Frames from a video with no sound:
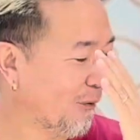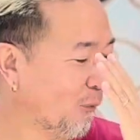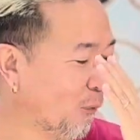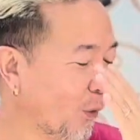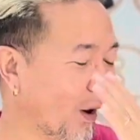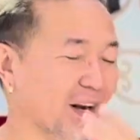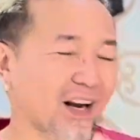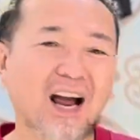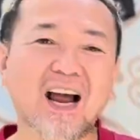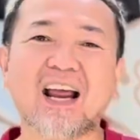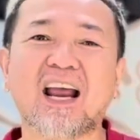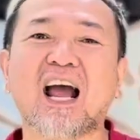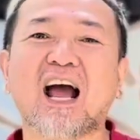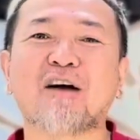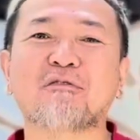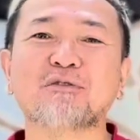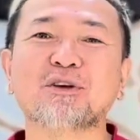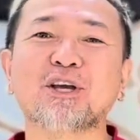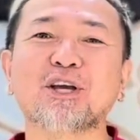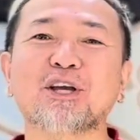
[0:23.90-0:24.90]
what I
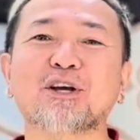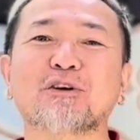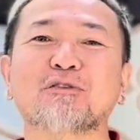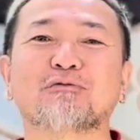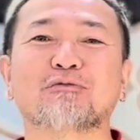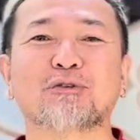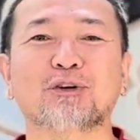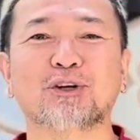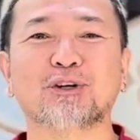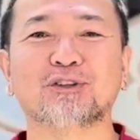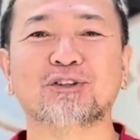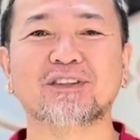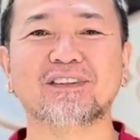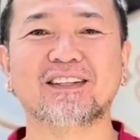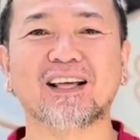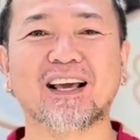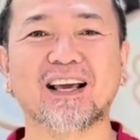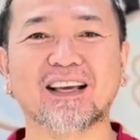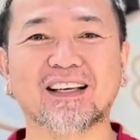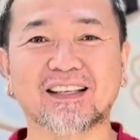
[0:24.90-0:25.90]
have here for you
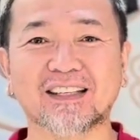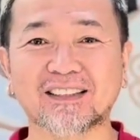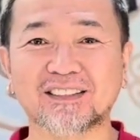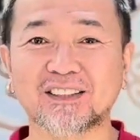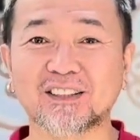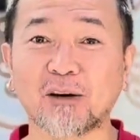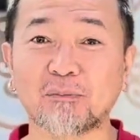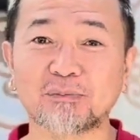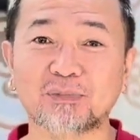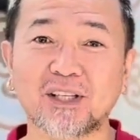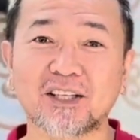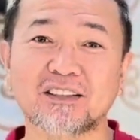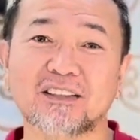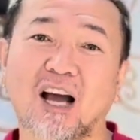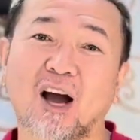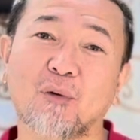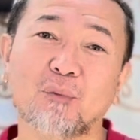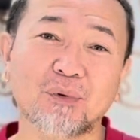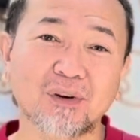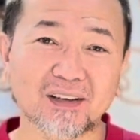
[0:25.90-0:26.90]
today is something
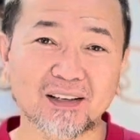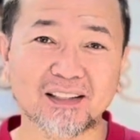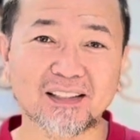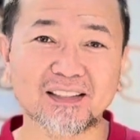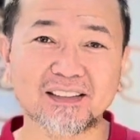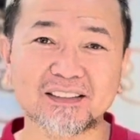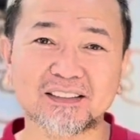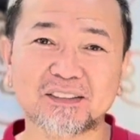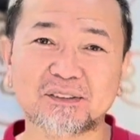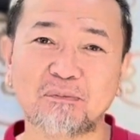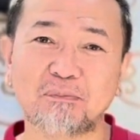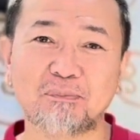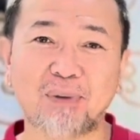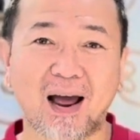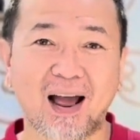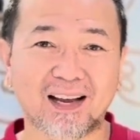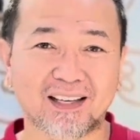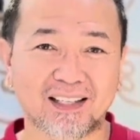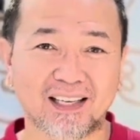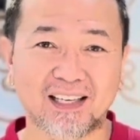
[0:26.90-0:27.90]
that released
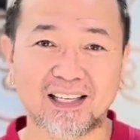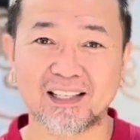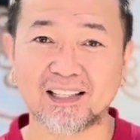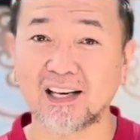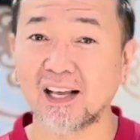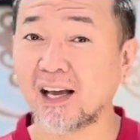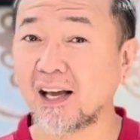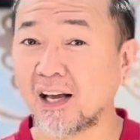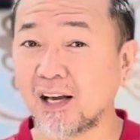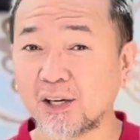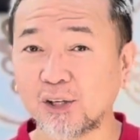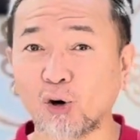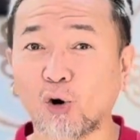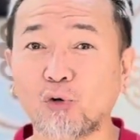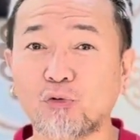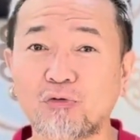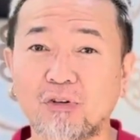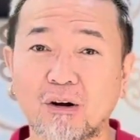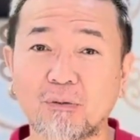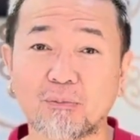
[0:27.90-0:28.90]
back in
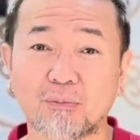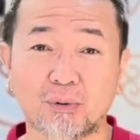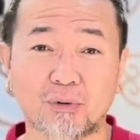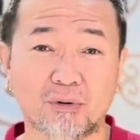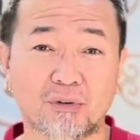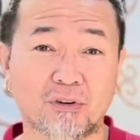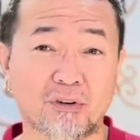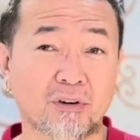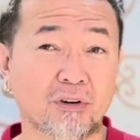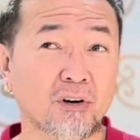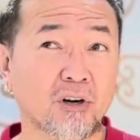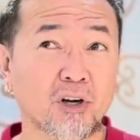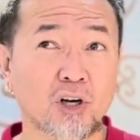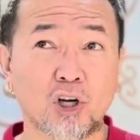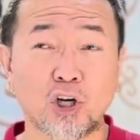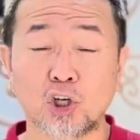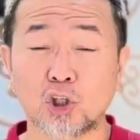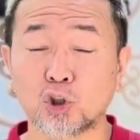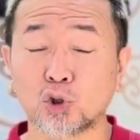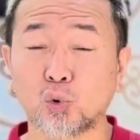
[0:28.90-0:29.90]
November
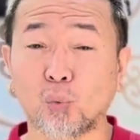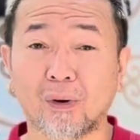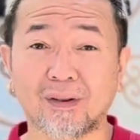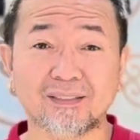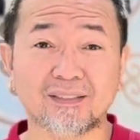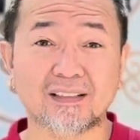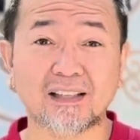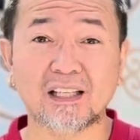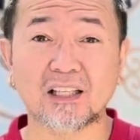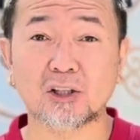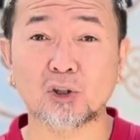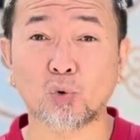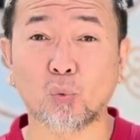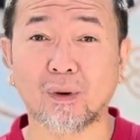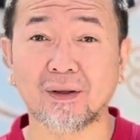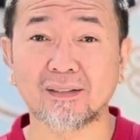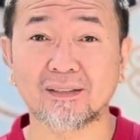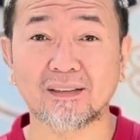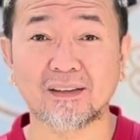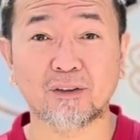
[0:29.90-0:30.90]

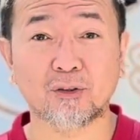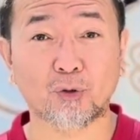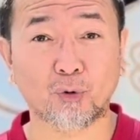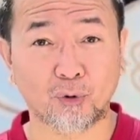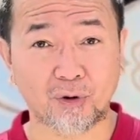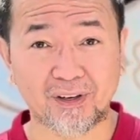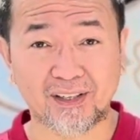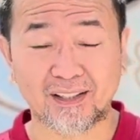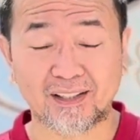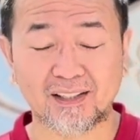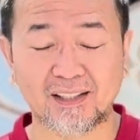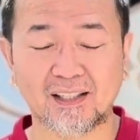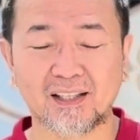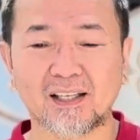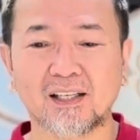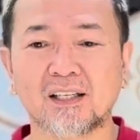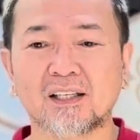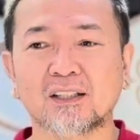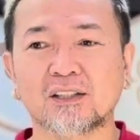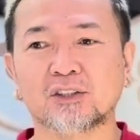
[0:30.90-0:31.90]
2023.
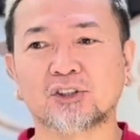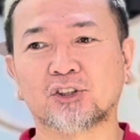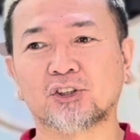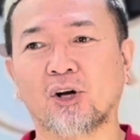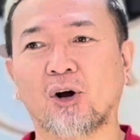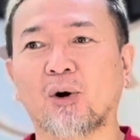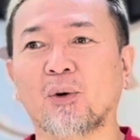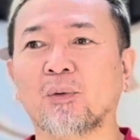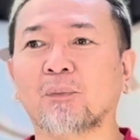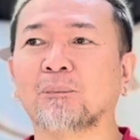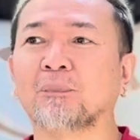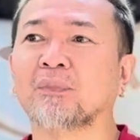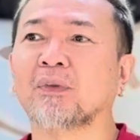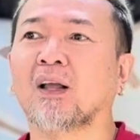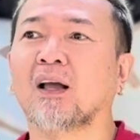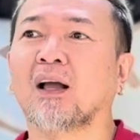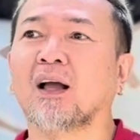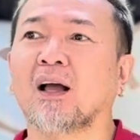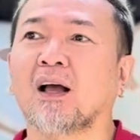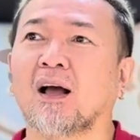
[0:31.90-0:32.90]
So,
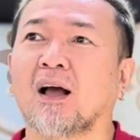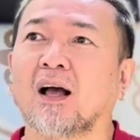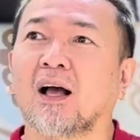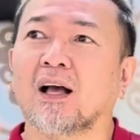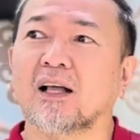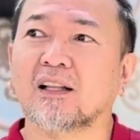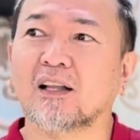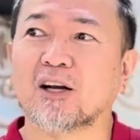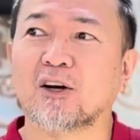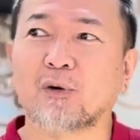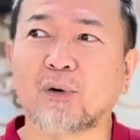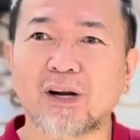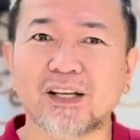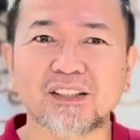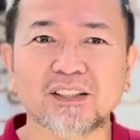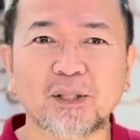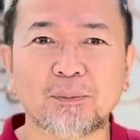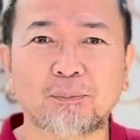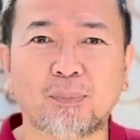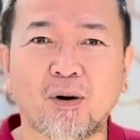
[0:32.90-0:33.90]
the
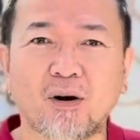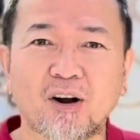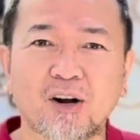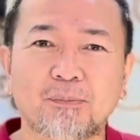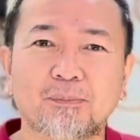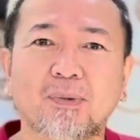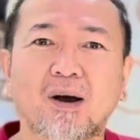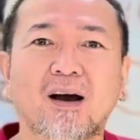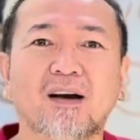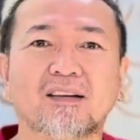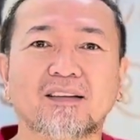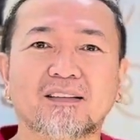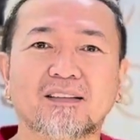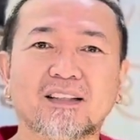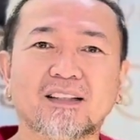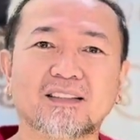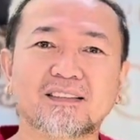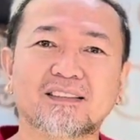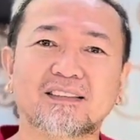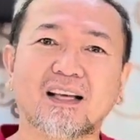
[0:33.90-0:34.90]
crazy part about
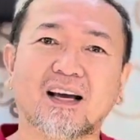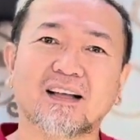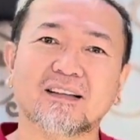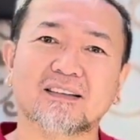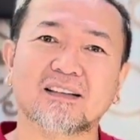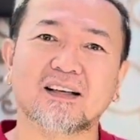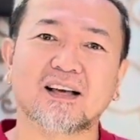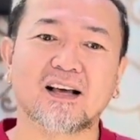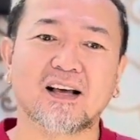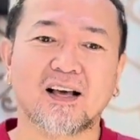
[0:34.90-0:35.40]
it is that